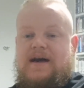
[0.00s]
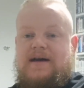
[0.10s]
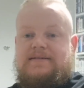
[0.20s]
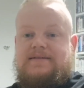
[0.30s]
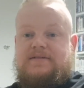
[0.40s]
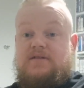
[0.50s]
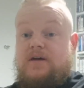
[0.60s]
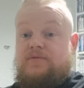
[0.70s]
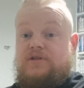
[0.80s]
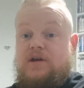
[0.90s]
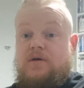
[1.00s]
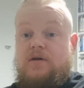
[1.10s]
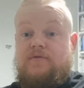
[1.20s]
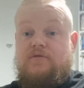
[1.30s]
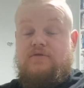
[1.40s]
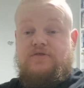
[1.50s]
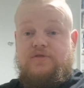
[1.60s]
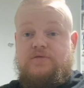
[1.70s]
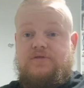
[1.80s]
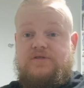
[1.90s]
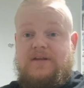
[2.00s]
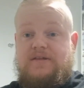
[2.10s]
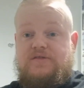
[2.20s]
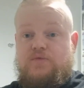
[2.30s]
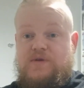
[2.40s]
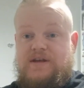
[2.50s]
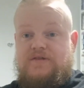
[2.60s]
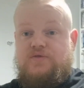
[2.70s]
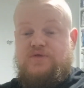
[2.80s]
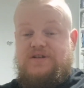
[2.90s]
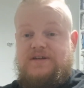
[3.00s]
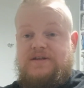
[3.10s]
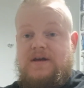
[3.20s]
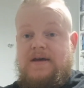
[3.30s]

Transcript: and it's time to go over the results. That's the week sorted.